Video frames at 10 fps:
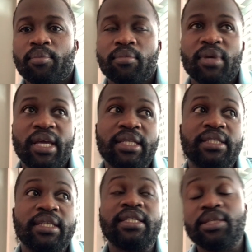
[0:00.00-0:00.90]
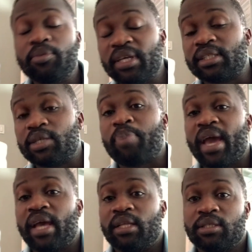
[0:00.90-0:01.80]
It
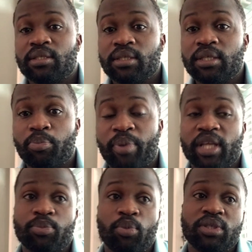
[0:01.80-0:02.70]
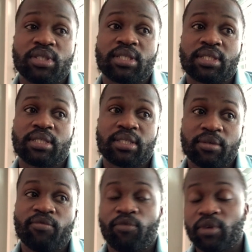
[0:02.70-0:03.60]
depends. It depends, because
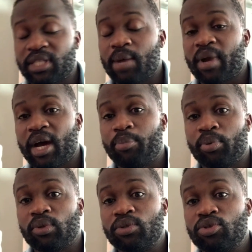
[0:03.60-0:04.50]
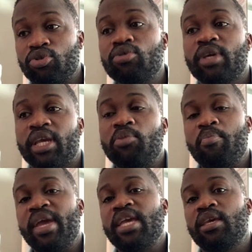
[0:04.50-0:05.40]
for some couples, you can
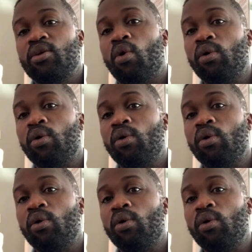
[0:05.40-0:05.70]
make your own